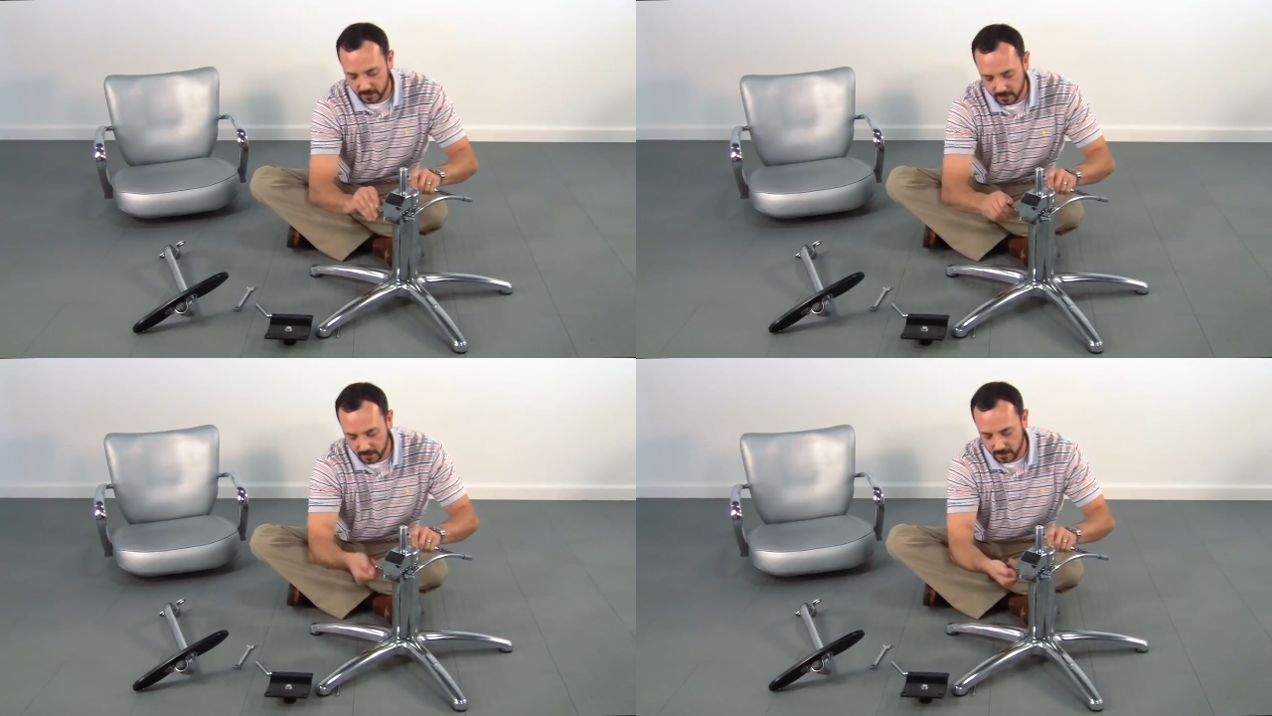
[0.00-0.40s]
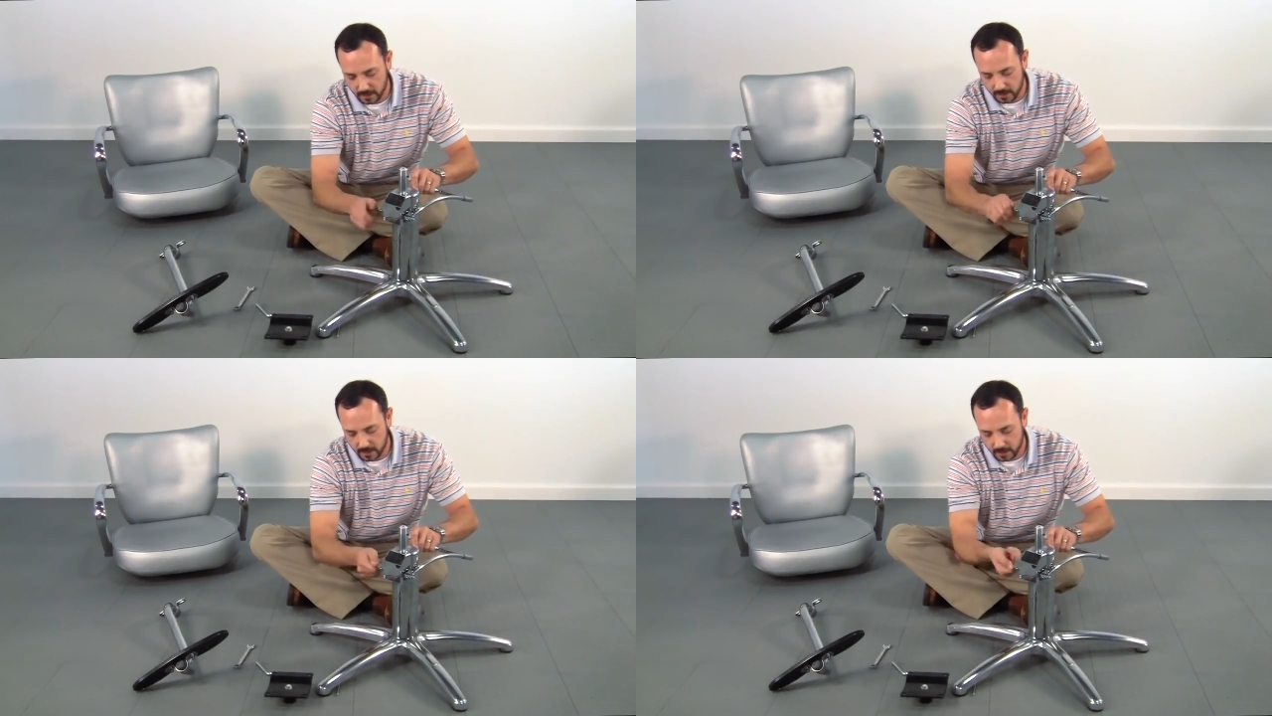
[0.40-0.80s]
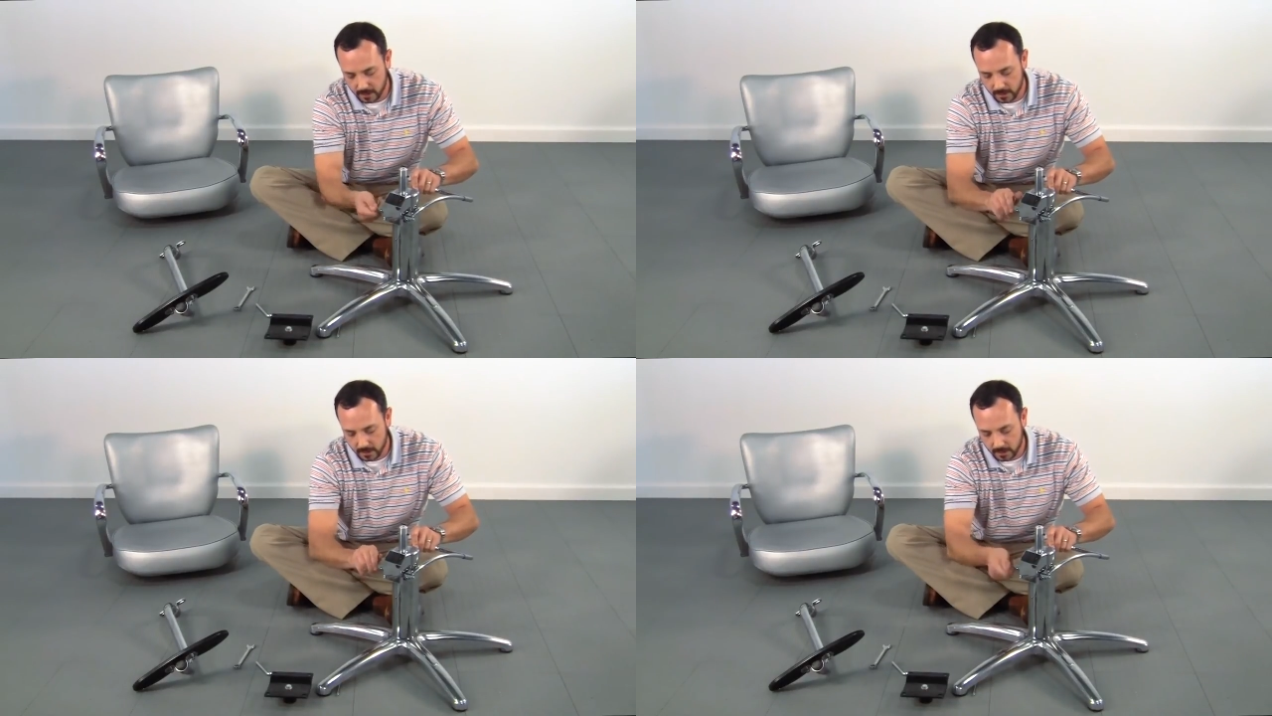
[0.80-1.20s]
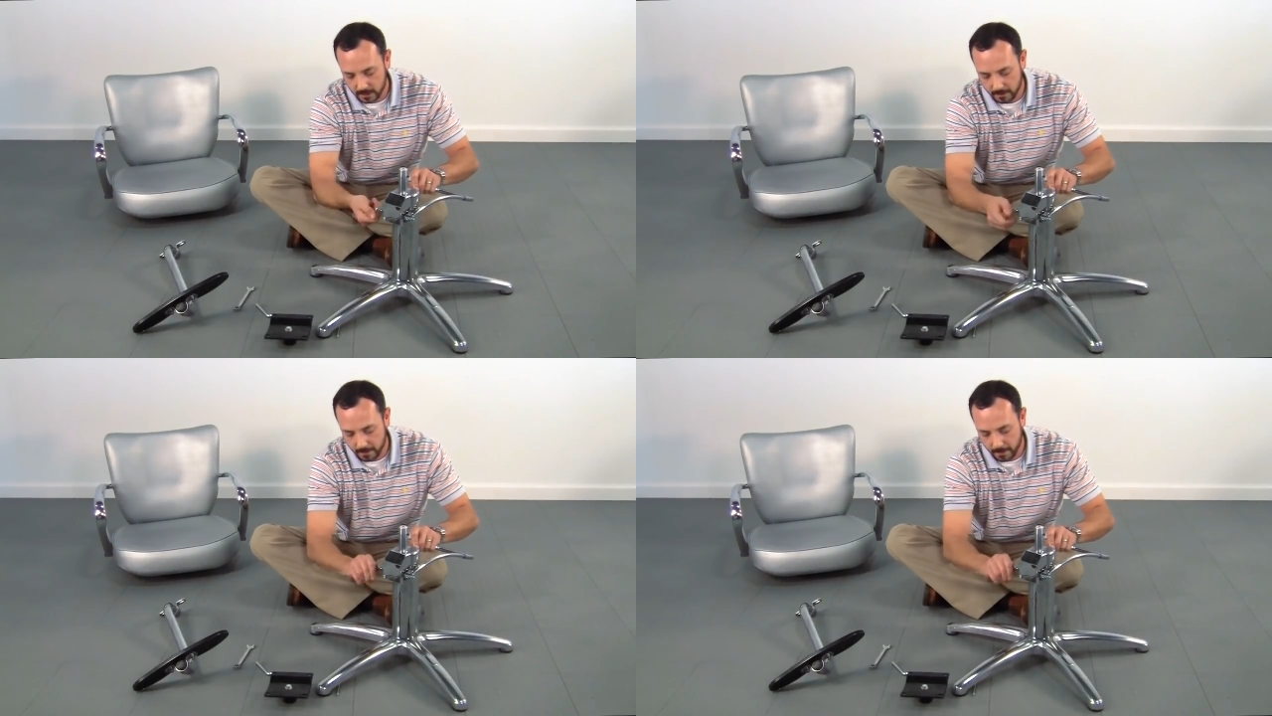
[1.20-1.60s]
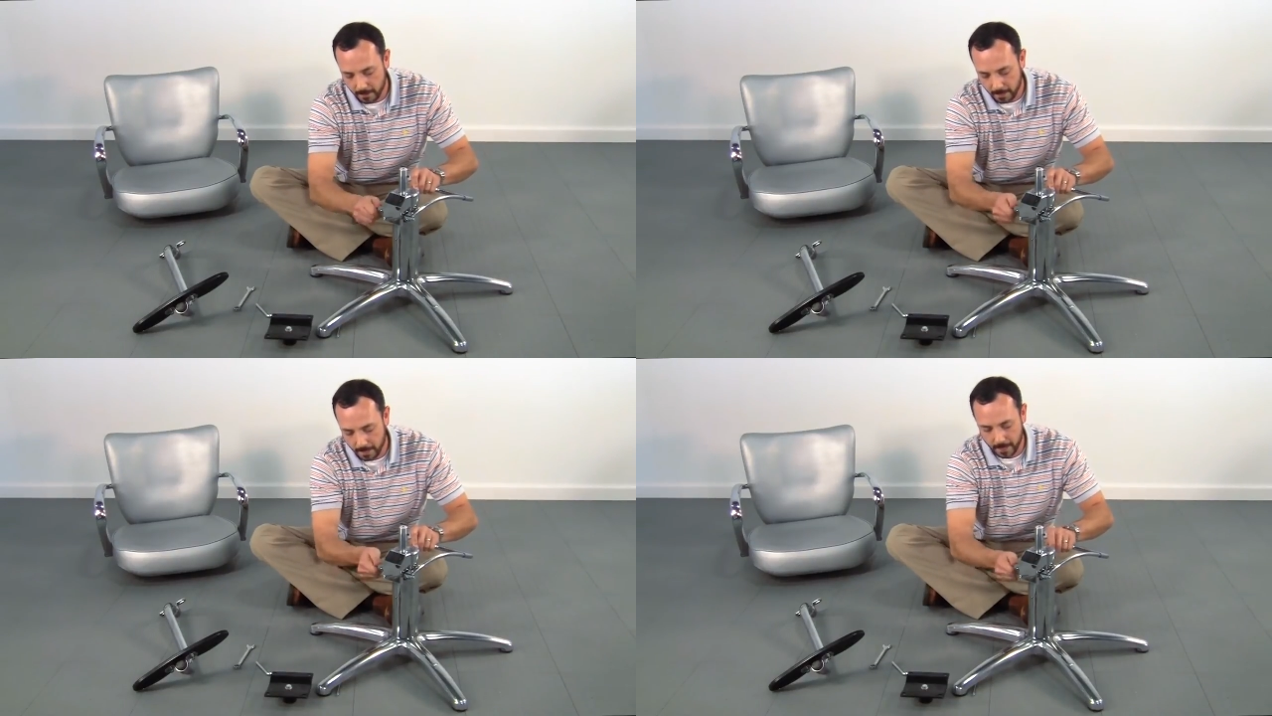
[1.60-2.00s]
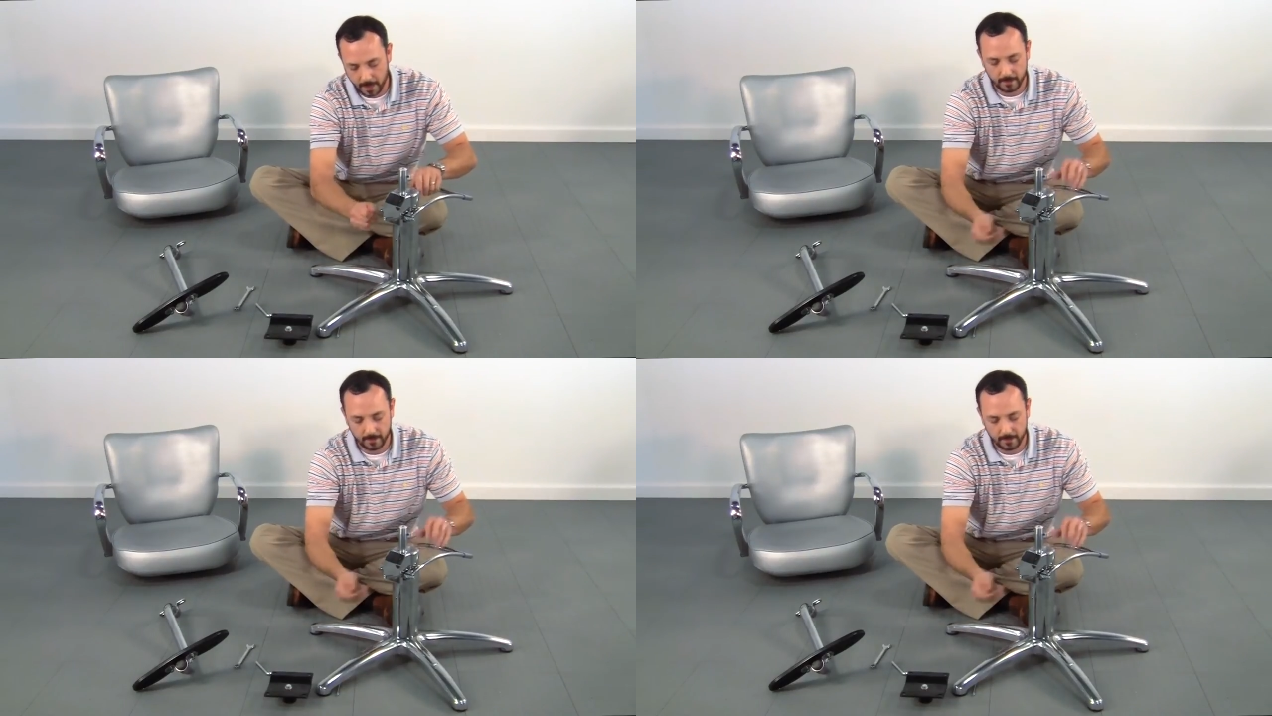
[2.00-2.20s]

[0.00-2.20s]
No one is speaking in this clip.